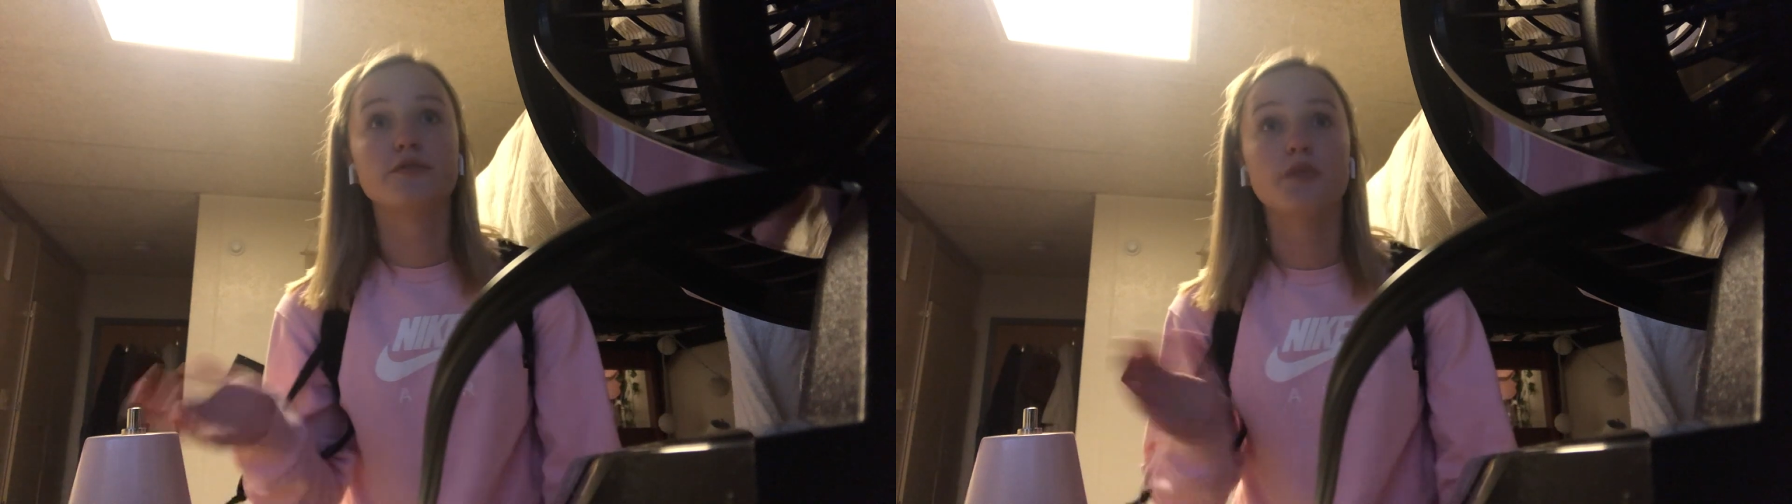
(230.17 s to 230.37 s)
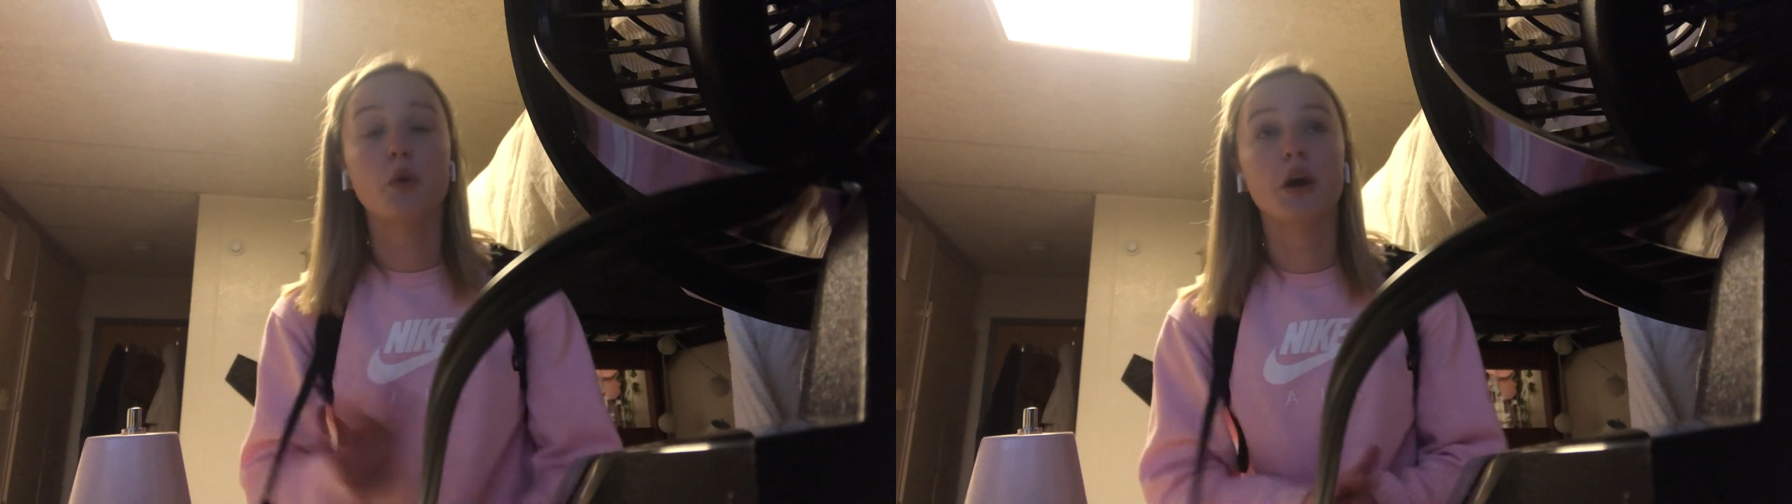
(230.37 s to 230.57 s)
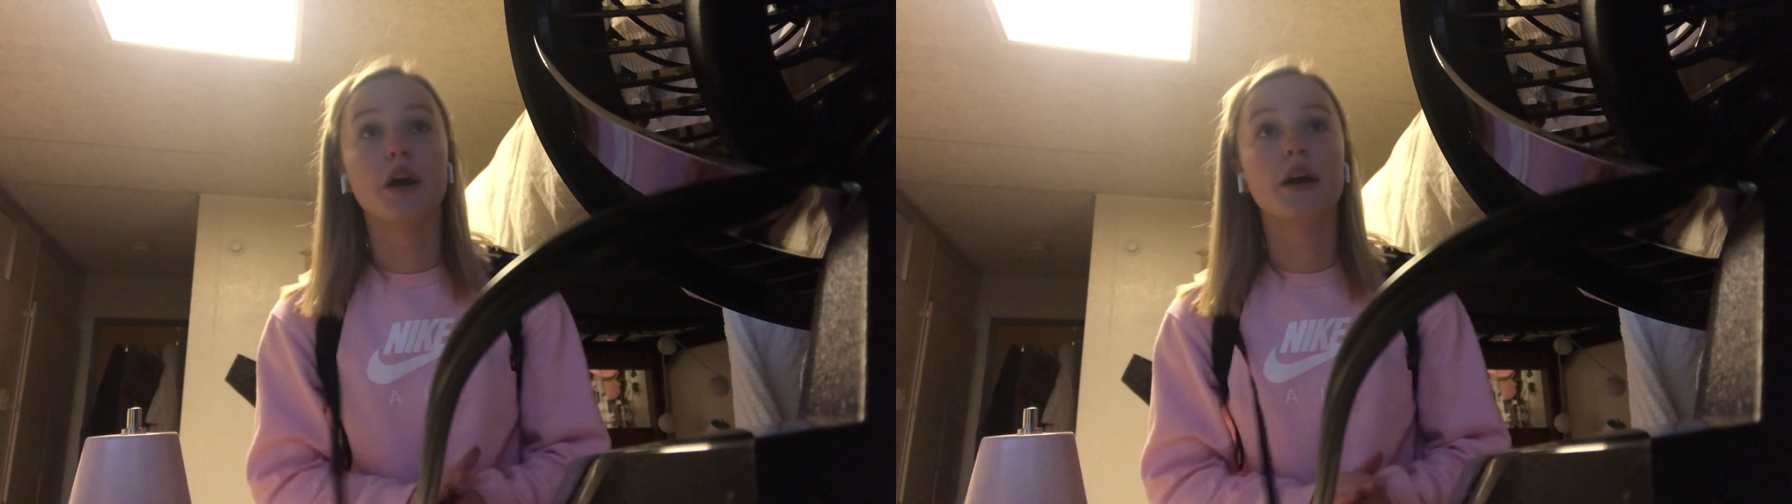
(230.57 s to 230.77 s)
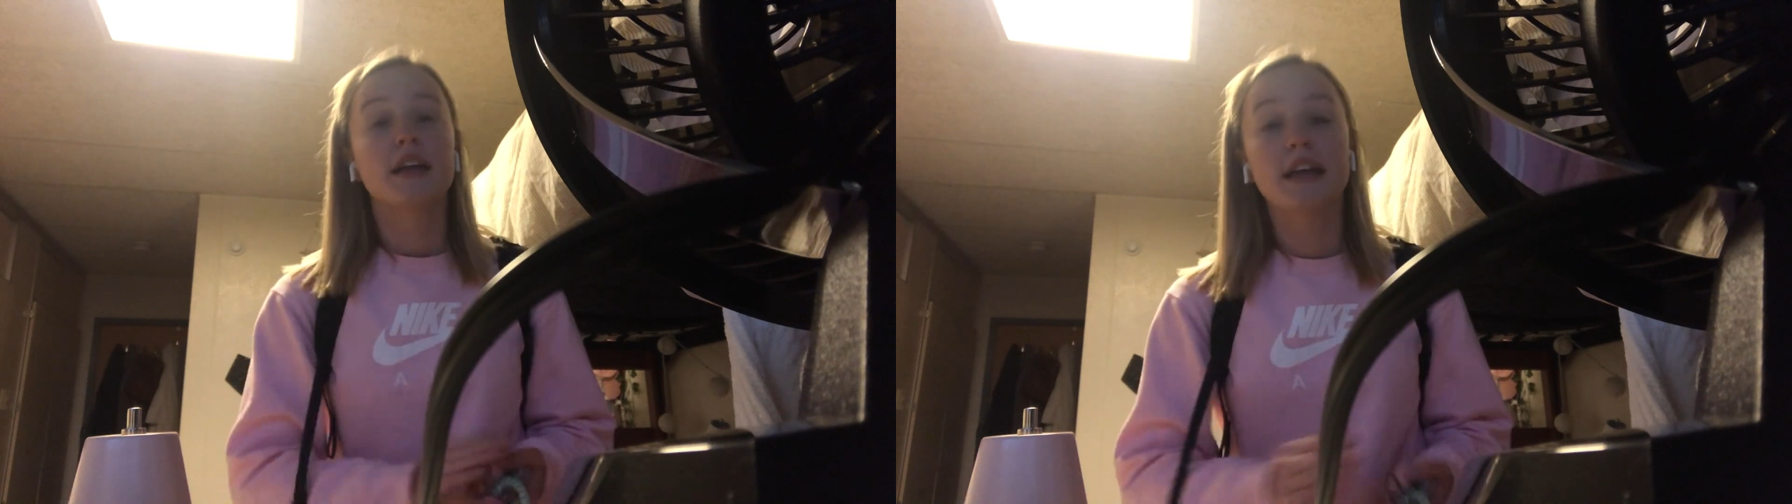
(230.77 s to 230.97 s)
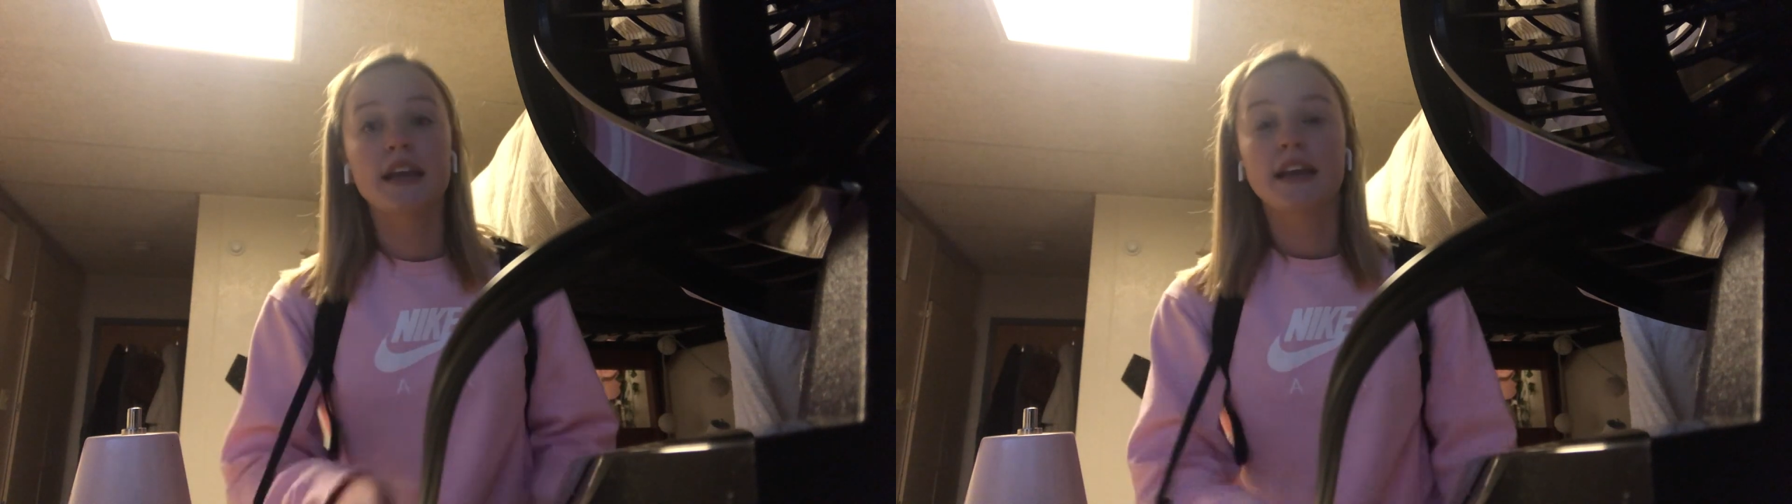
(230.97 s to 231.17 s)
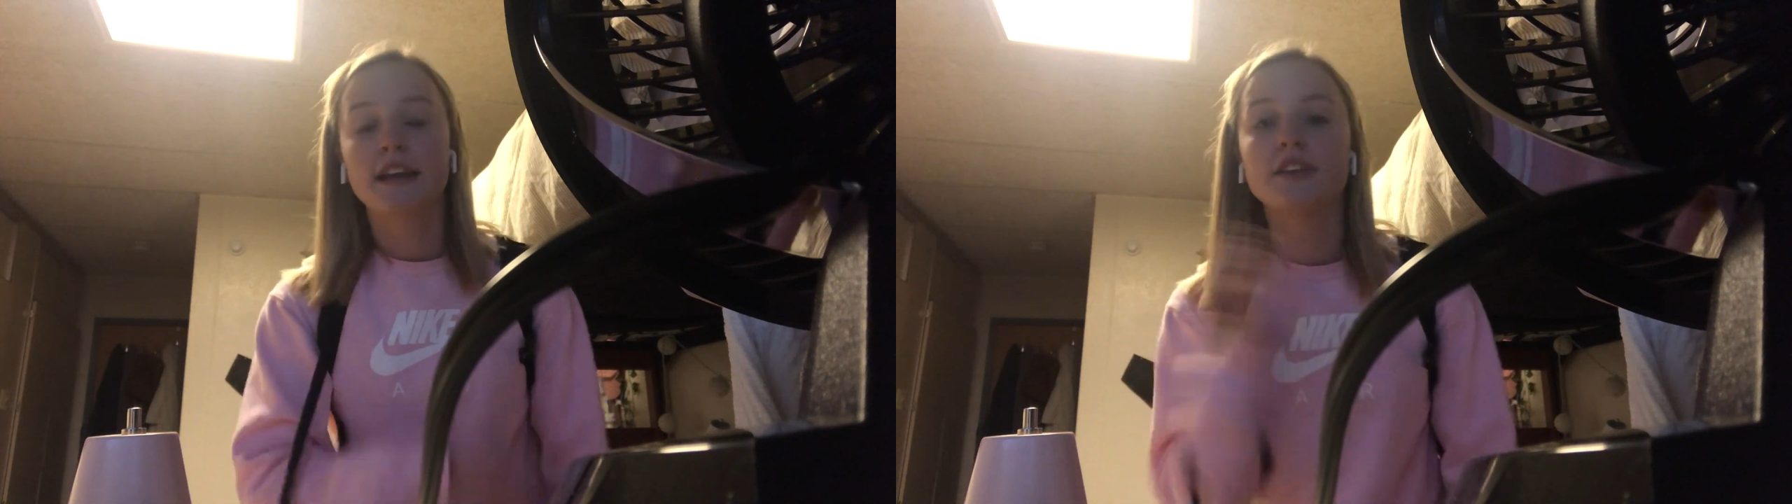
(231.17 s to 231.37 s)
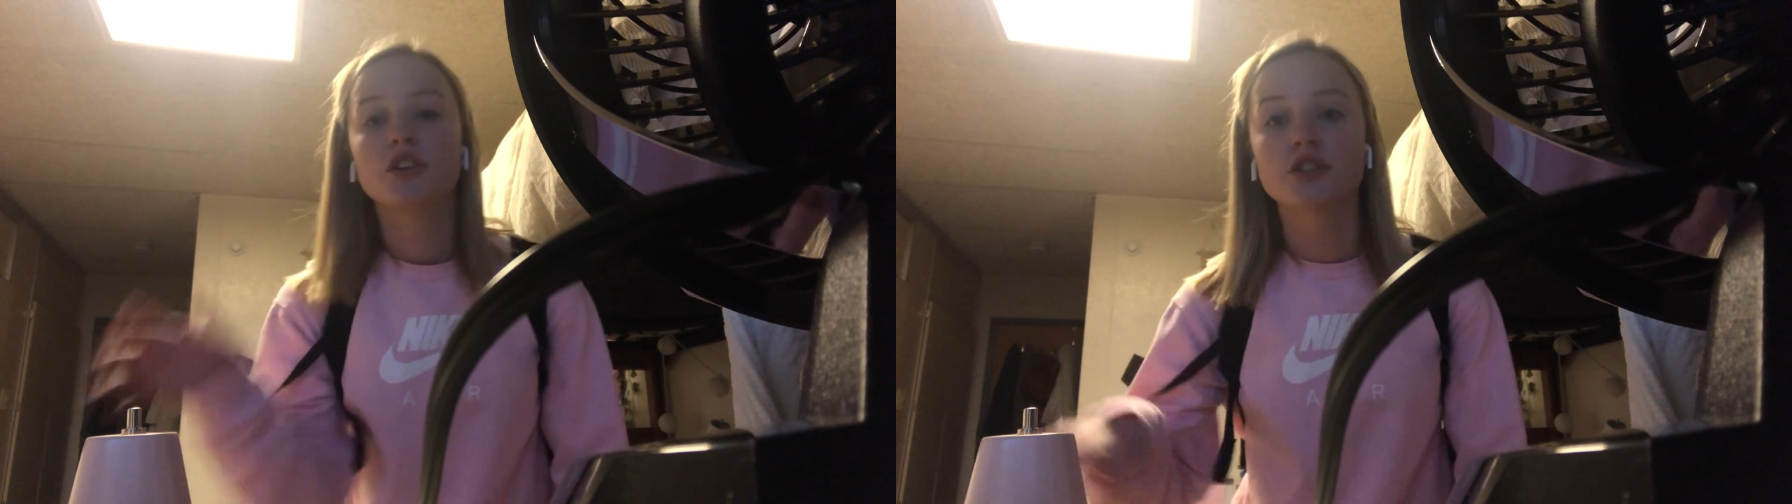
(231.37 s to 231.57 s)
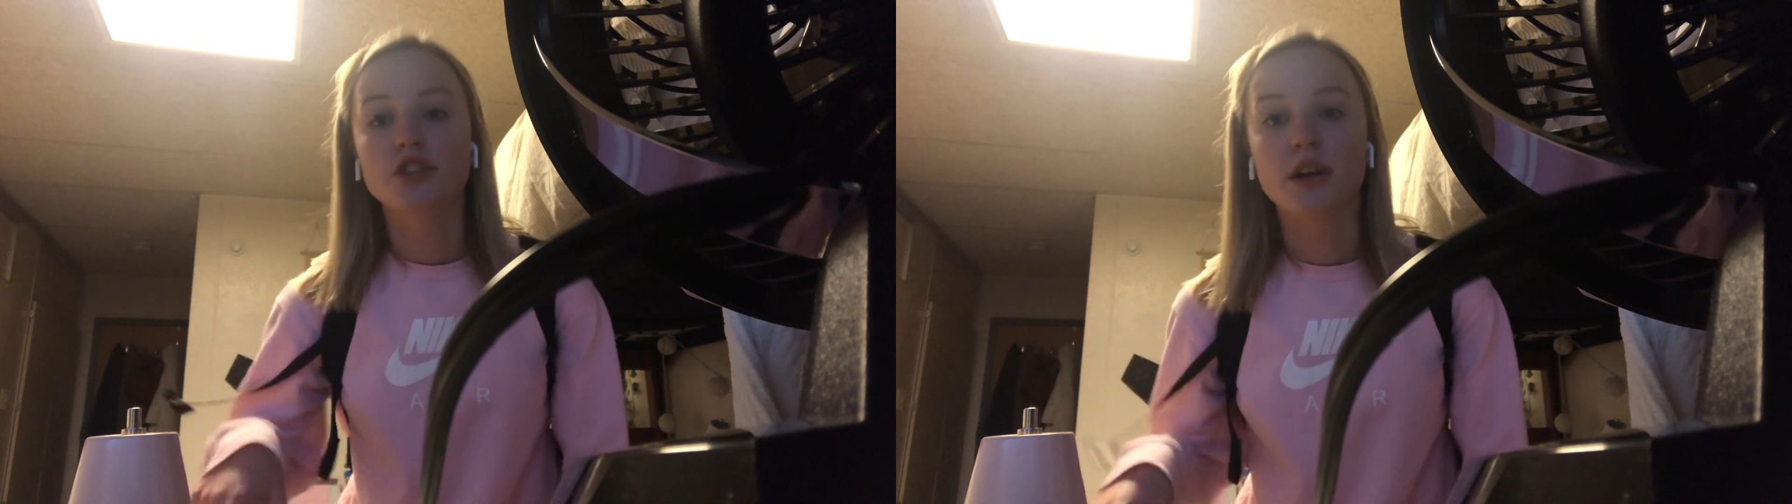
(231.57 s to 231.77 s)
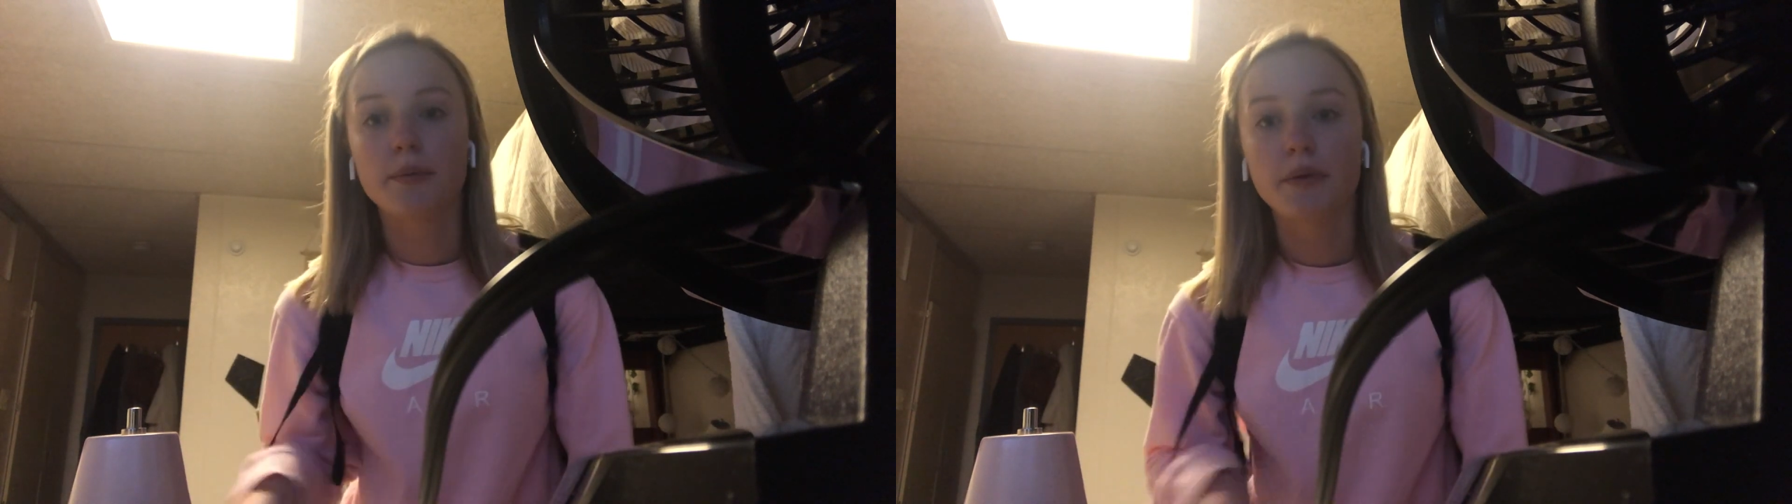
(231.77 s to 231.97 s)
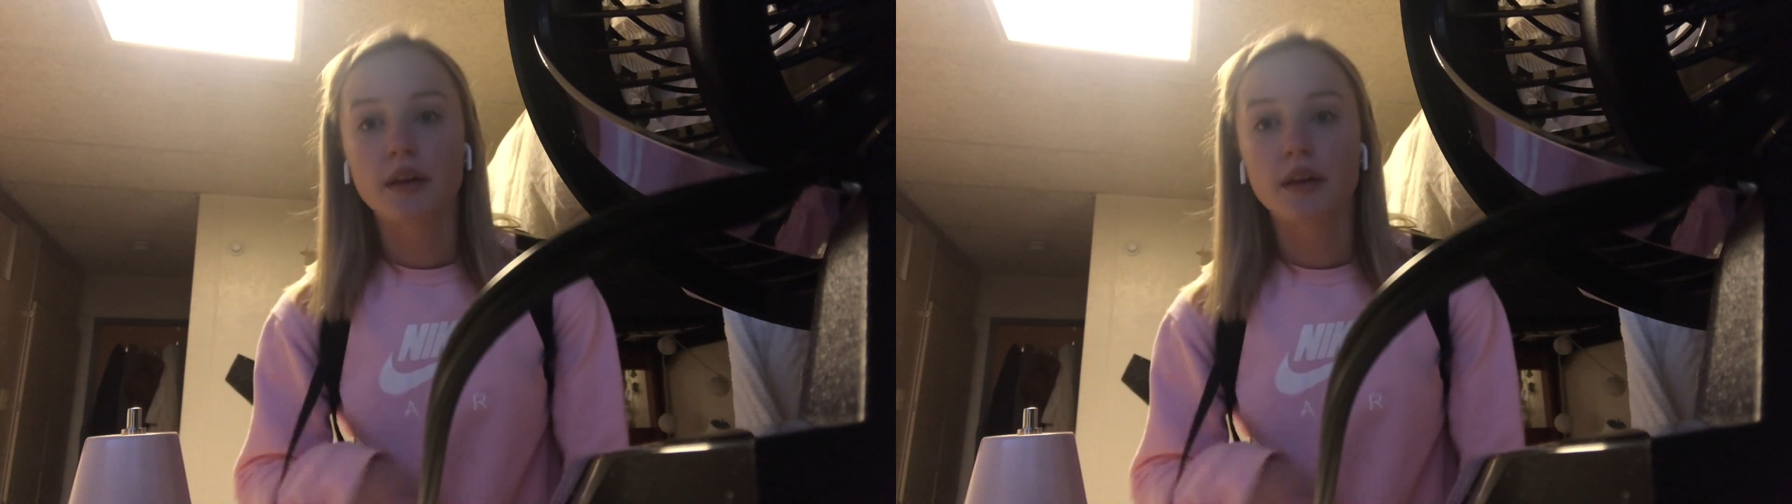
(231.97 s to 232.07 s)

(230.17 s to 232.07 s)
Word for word: for getting an internship,